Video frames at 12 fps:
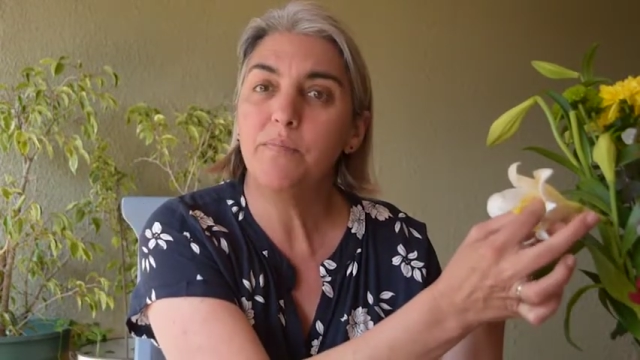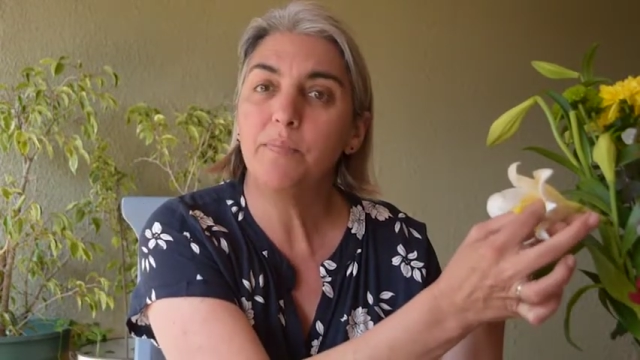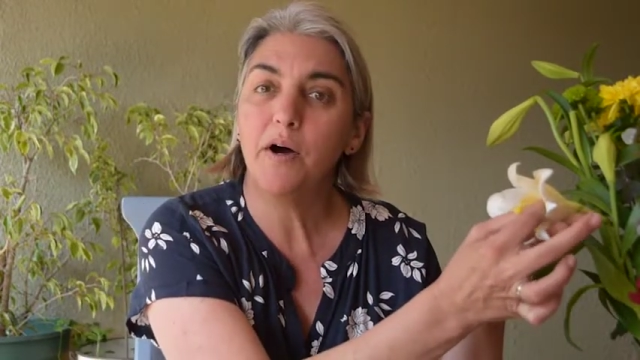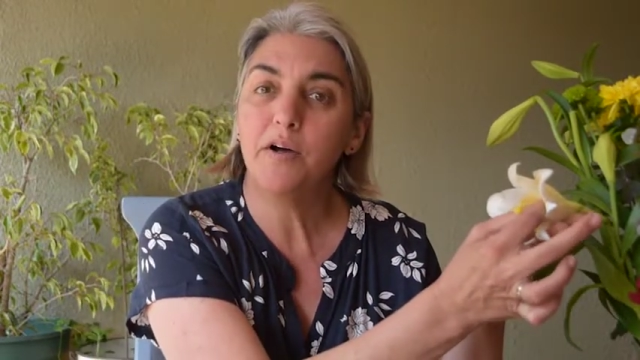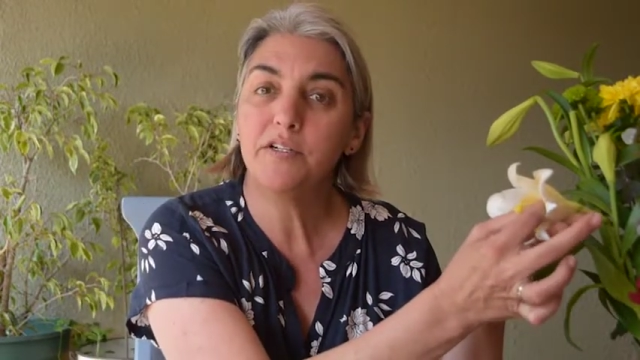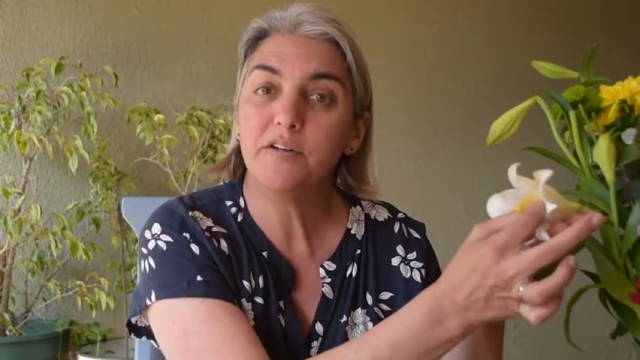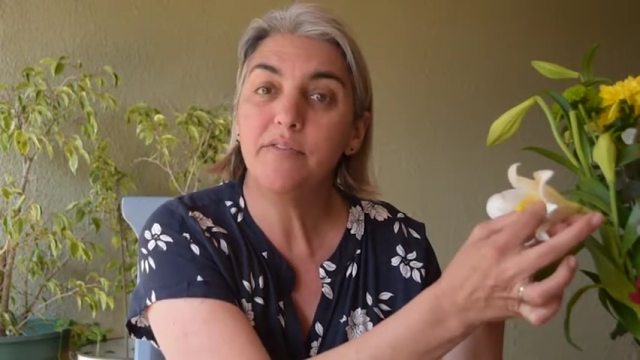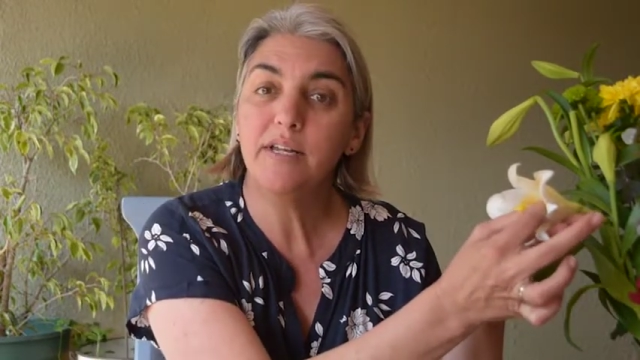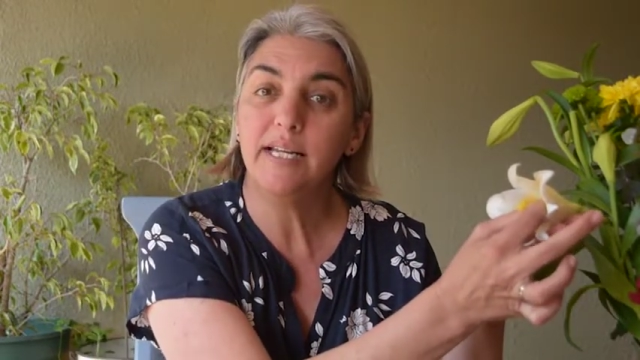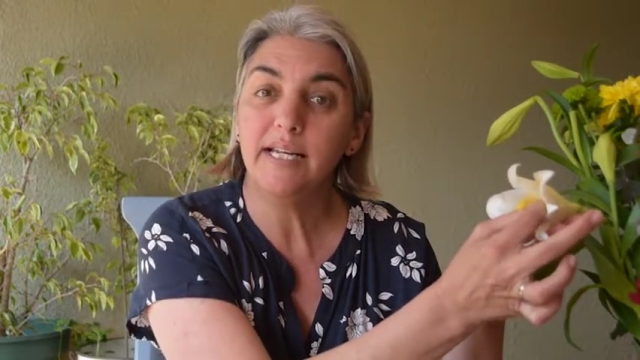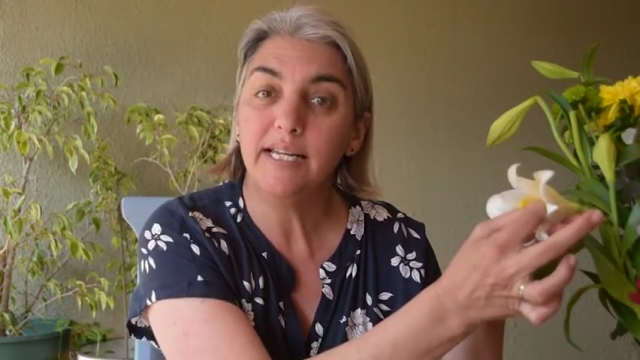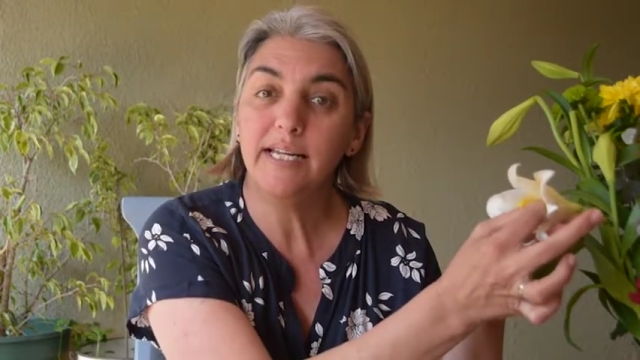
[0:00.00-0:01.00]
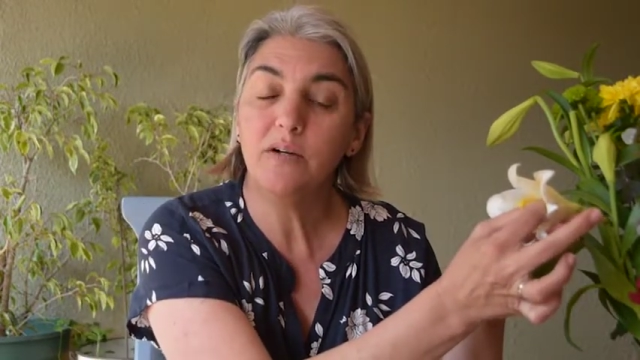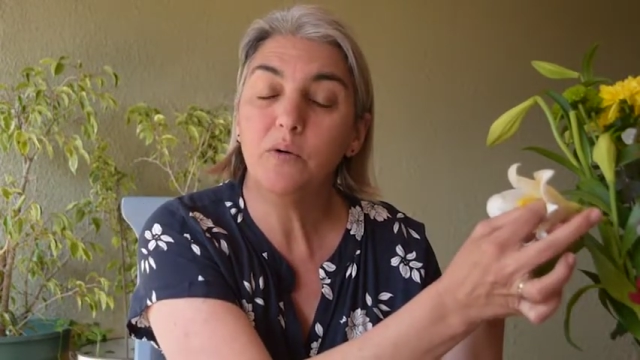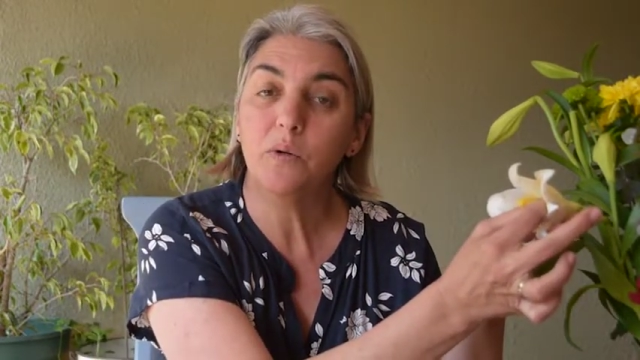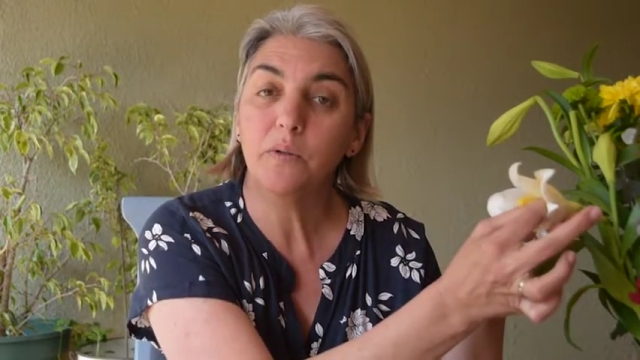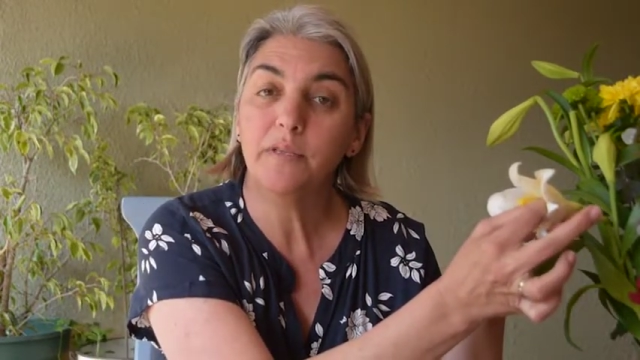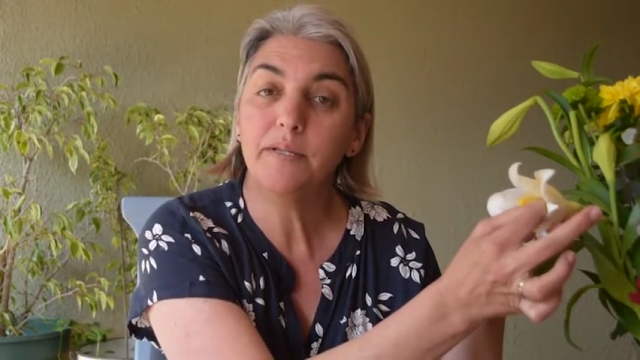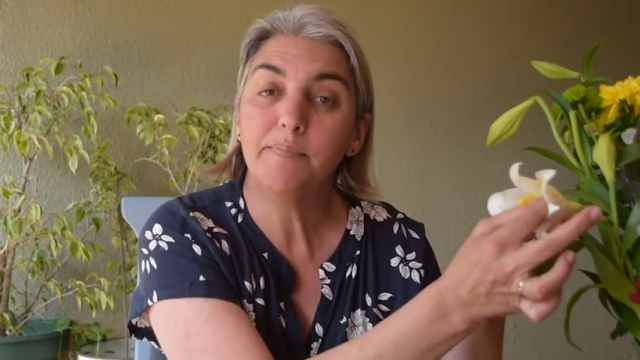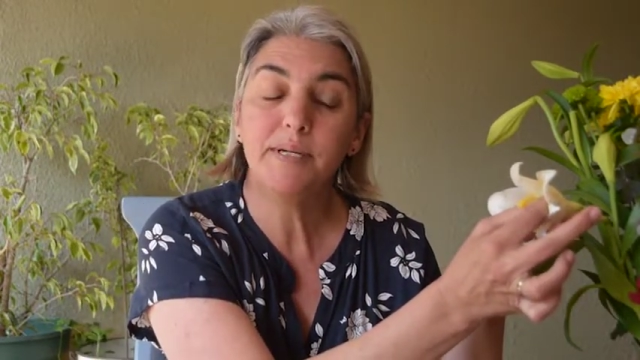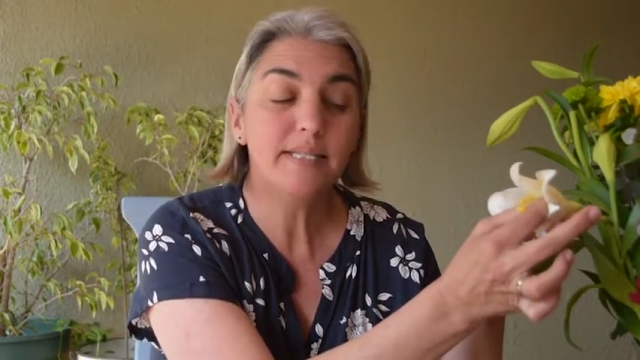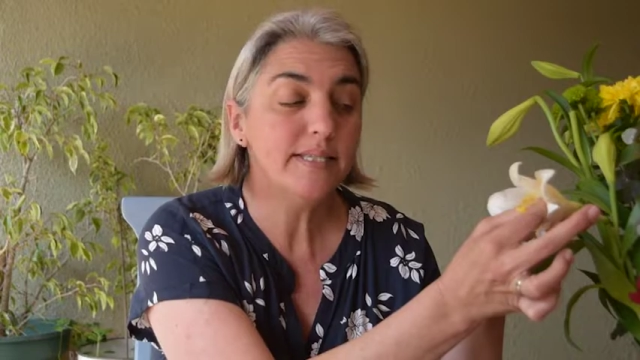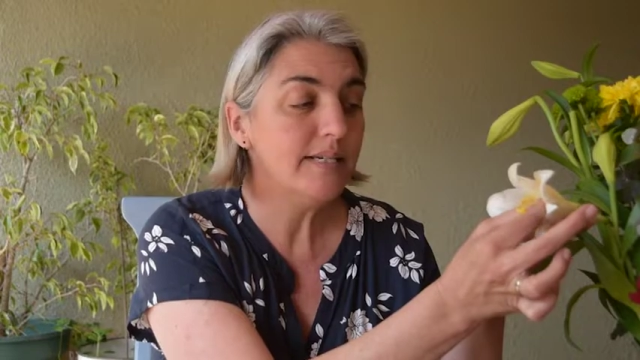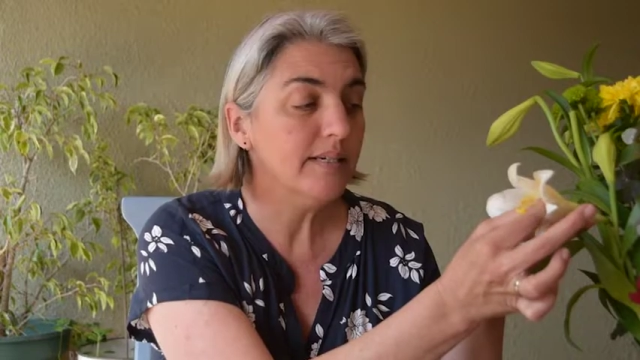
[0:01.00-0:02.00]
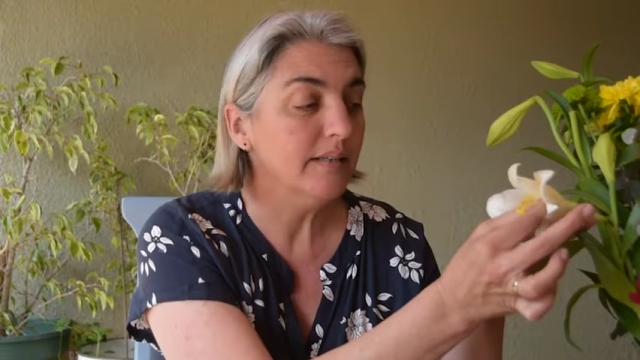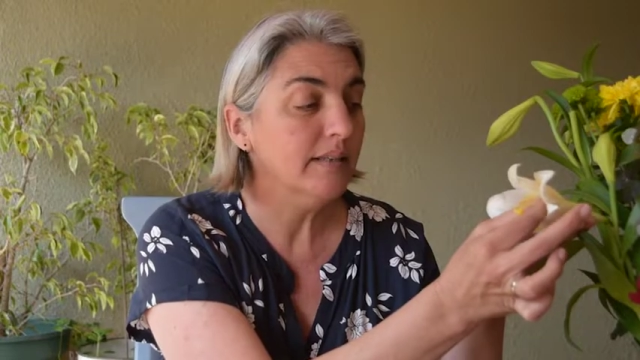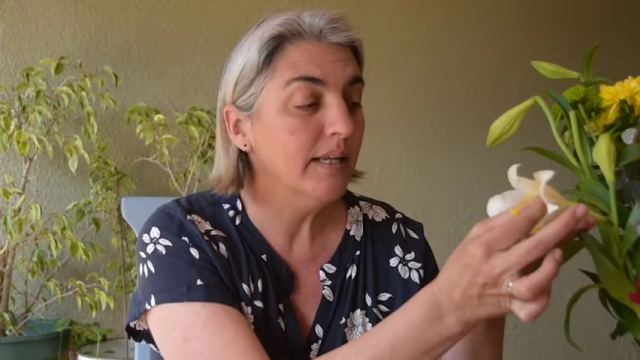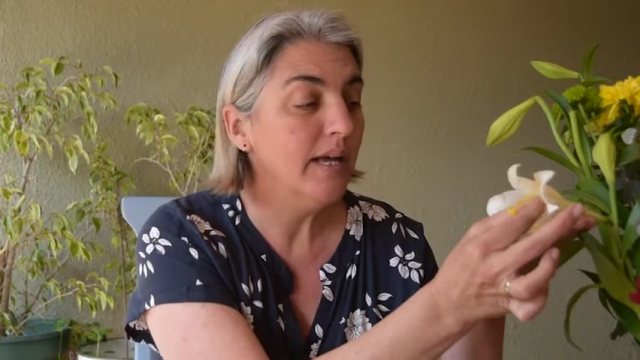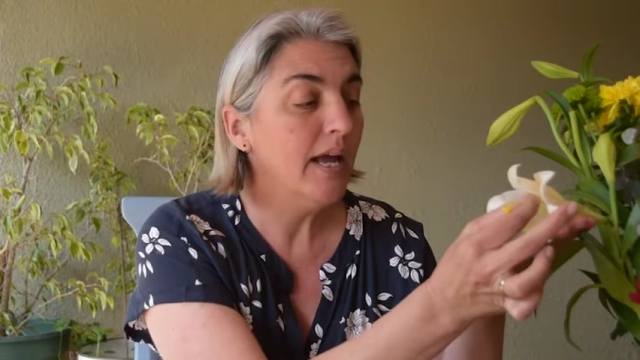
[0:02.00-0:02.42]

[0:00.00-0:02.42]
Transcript: part of the lily called the pistil.